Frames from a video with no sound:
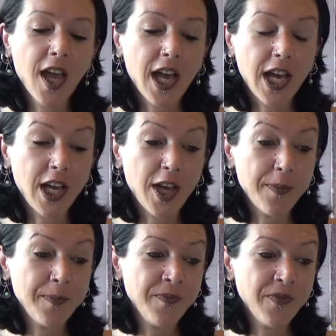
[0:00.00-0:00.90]

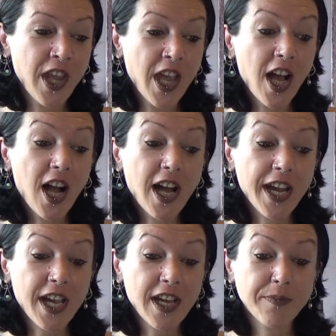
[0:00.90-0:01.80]
I
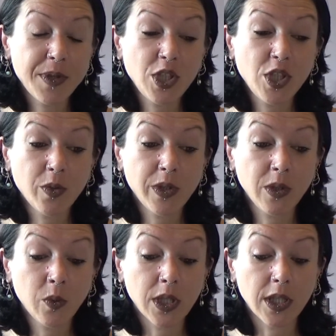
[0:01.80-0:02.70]
have been
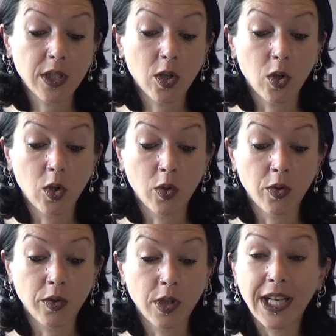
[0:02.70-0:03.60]
doing work
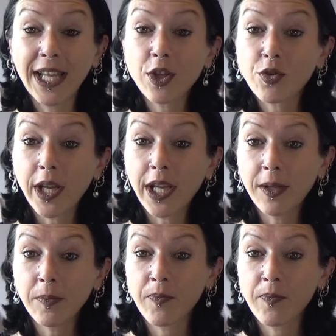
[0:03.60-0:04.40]
on Linktree.